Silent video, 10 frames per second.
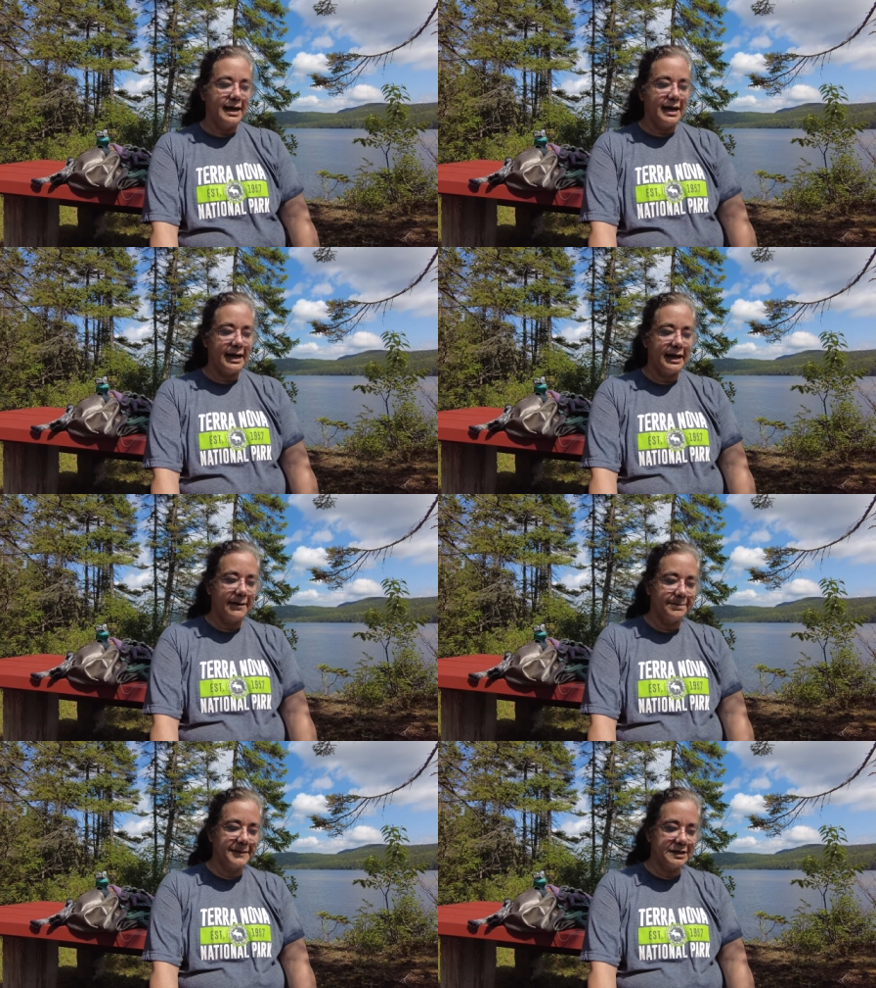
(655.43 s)

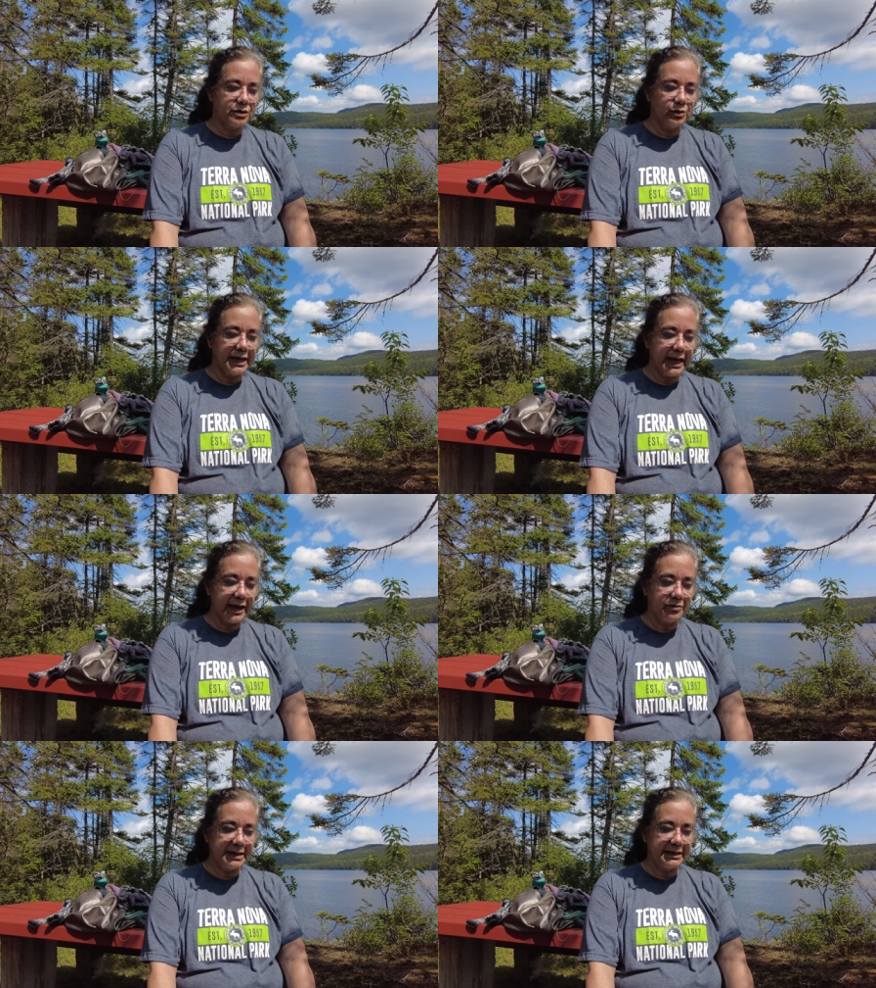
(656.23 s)
Um, so we
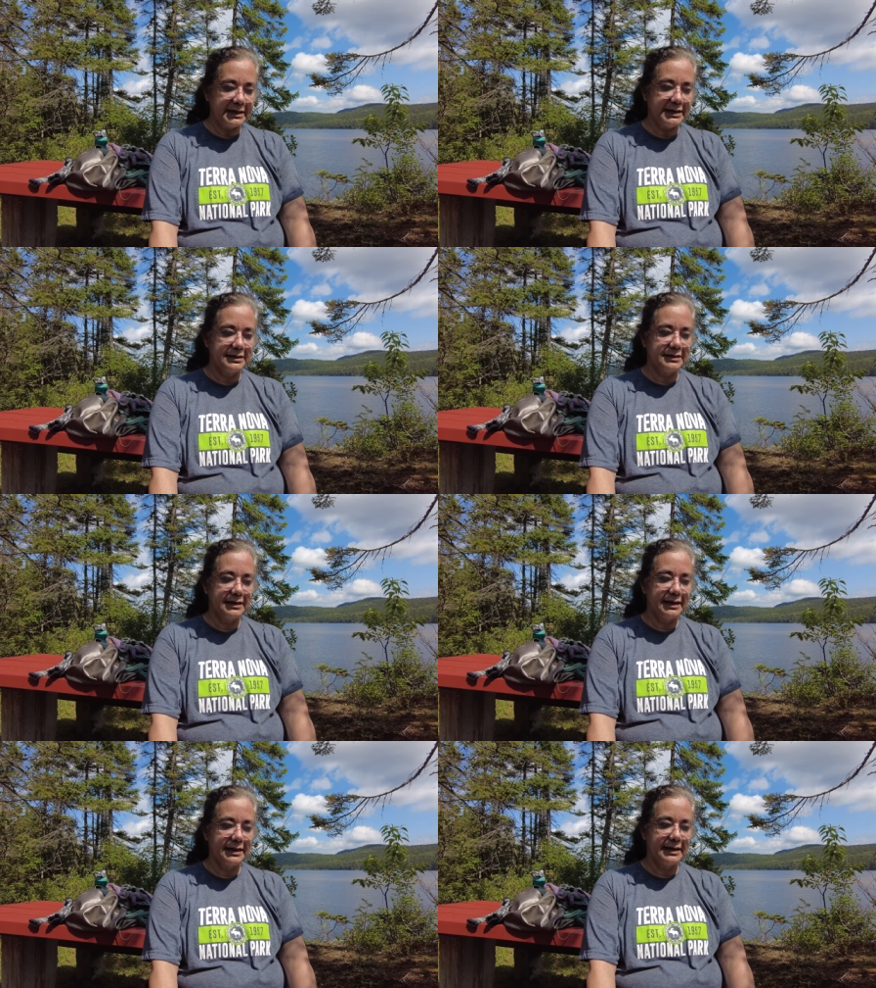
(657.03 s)
have been here,
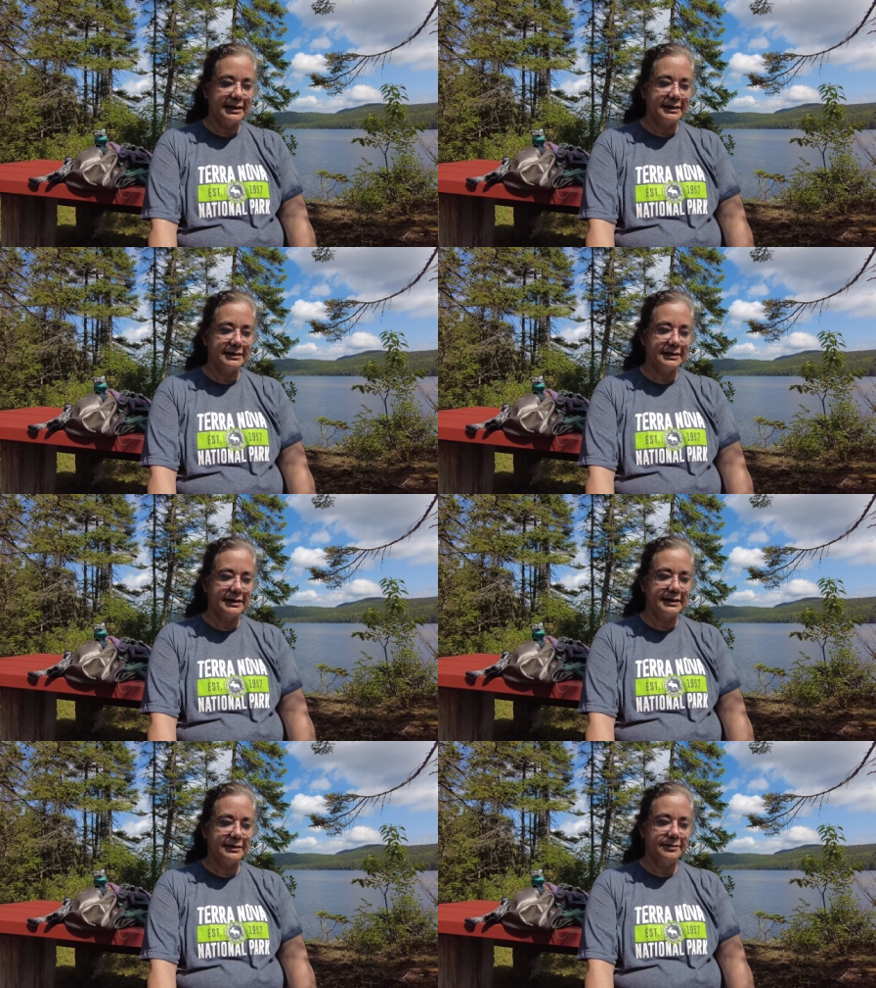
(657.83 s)
and
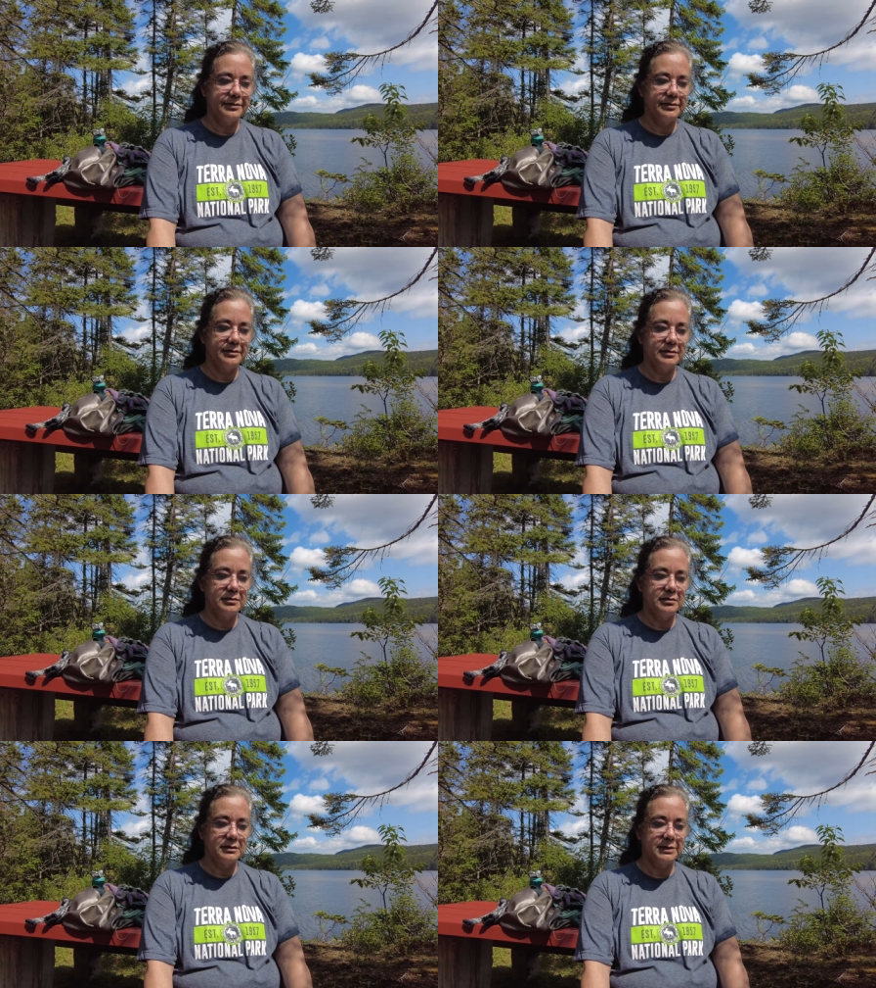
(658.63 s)
um,
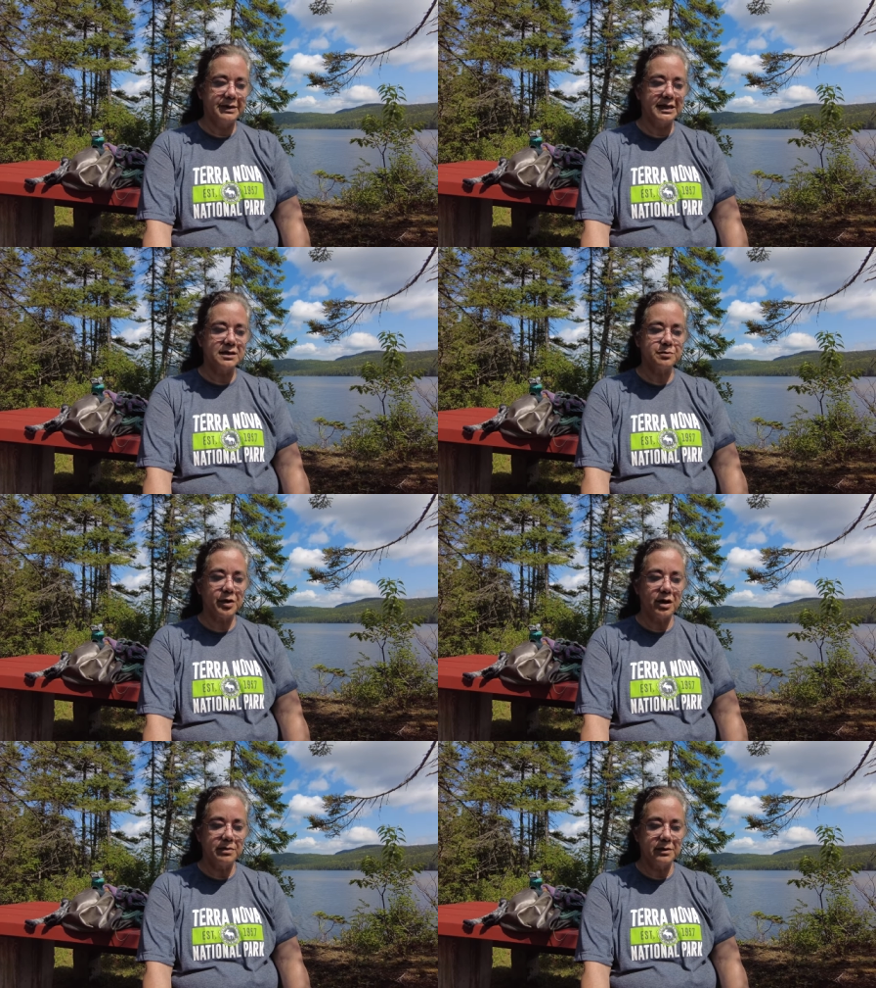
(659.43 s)
the biggest
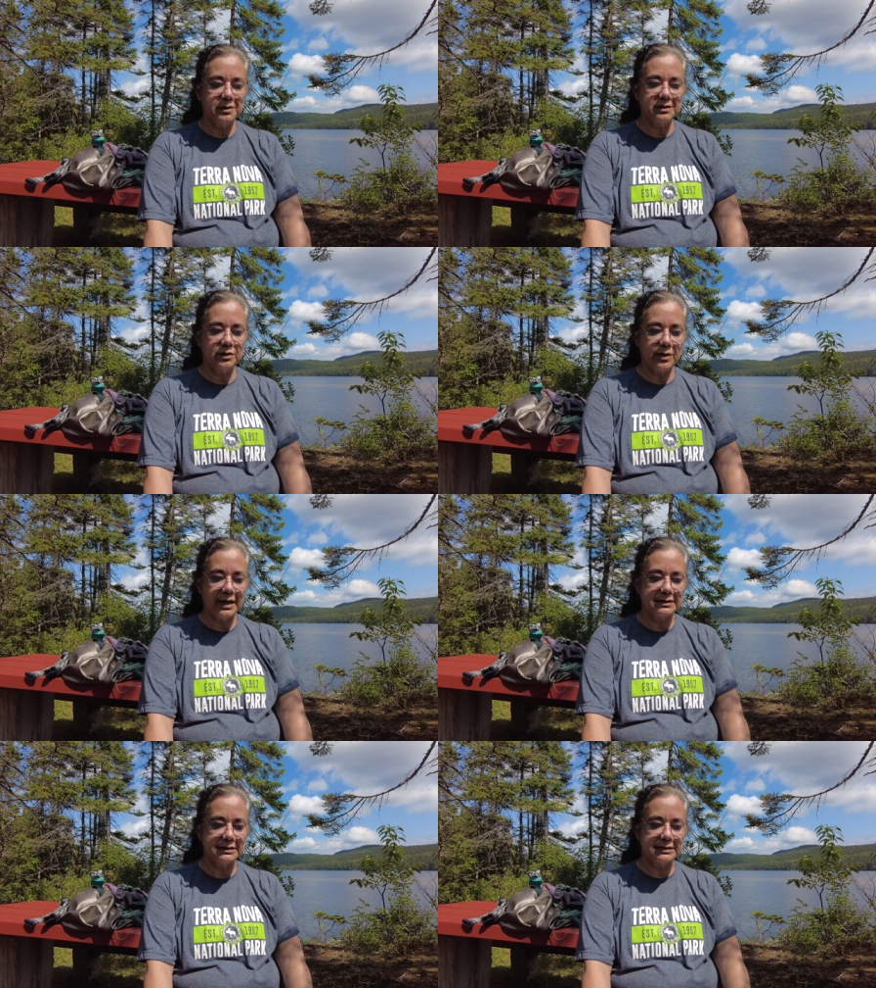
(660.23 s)
problem on the west